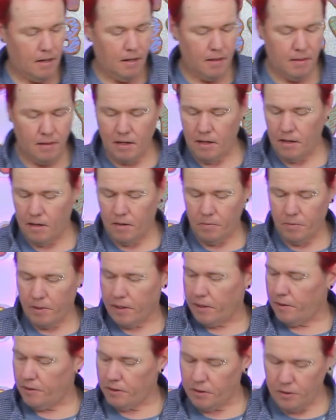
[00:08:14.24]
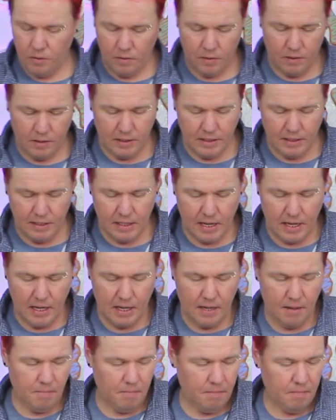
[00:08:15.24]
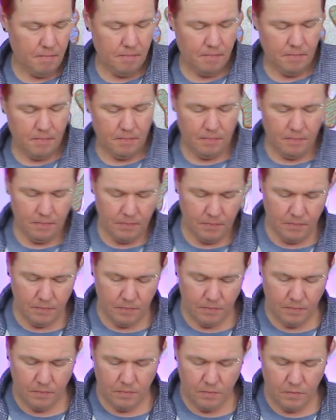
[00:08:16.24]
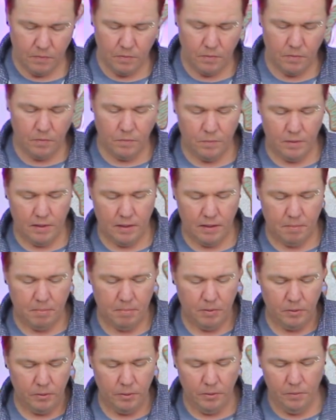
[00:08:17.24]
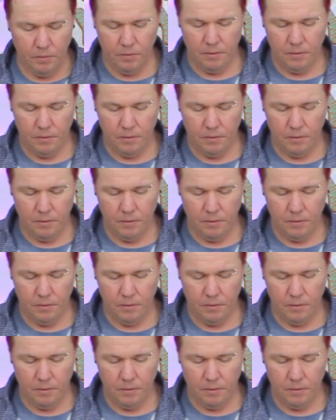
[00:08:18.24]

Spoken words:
Then we're going to do the same with the blue.